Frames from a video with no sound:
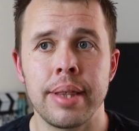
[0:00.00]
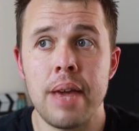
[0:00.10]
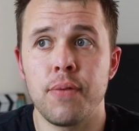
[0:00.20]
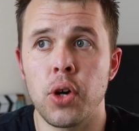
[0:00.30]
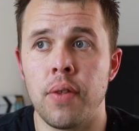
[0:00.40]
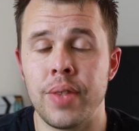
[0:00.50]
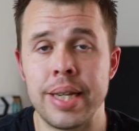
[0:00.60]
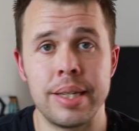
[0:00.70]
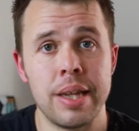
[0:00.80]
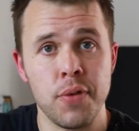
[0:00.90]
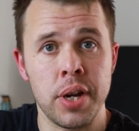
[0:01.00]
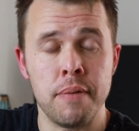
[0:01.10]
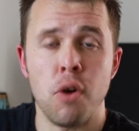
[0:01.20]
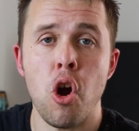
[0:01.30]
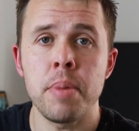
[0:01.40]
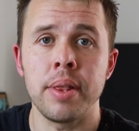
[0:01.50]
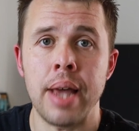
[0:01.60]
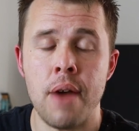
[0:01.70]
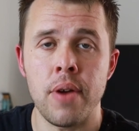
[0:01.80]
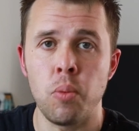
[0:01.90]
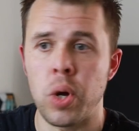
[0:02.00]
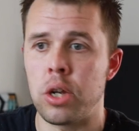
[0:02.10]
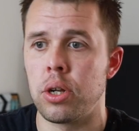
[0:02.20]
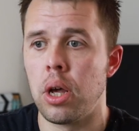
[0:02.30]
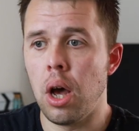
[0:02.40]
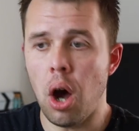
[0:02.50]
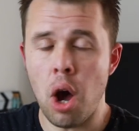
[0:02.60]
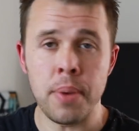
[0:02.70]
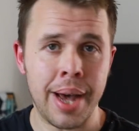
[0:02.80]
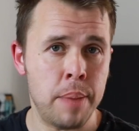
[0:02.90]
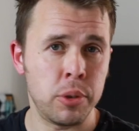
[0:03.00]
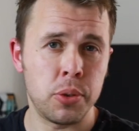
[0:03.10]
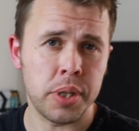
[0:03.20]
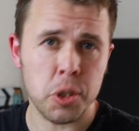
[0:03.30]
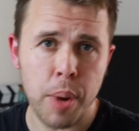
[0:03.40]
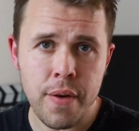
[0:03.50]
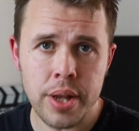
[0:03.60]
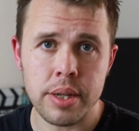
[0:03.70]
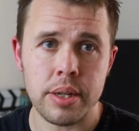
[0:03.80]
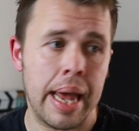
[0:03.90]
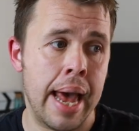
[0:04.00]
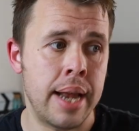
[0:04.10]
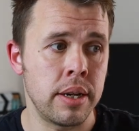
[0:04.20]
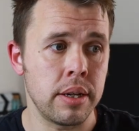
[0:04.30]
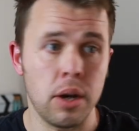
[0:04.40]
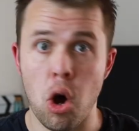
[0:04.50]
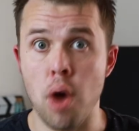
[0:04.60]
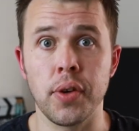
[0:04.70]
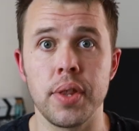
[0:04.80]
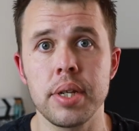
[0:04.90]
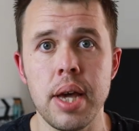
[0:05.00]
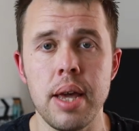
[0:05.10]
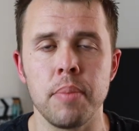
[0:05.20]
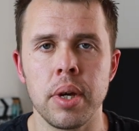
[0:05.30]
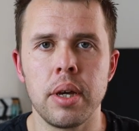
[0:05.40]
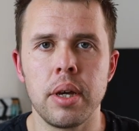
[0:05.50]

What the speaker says: They've got this different environment they're in, which I'm not able to experience, and I've got the same.